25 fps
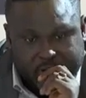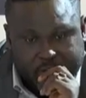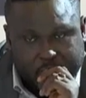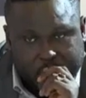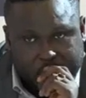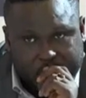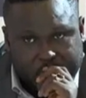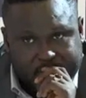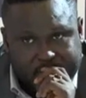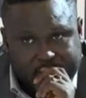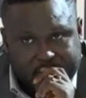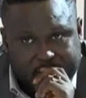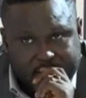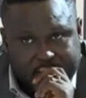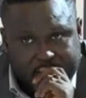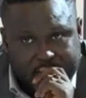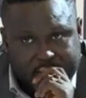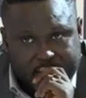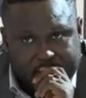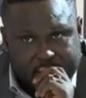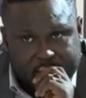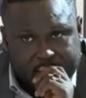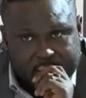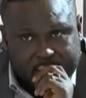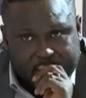us with
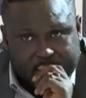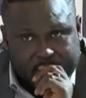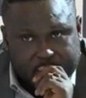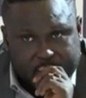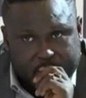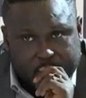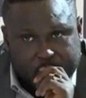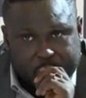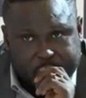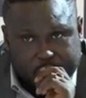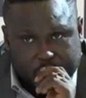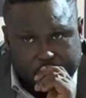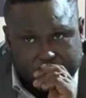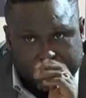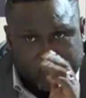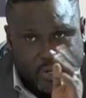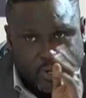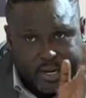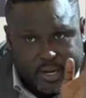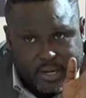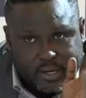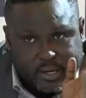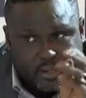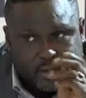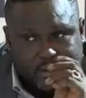situations
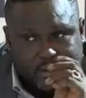where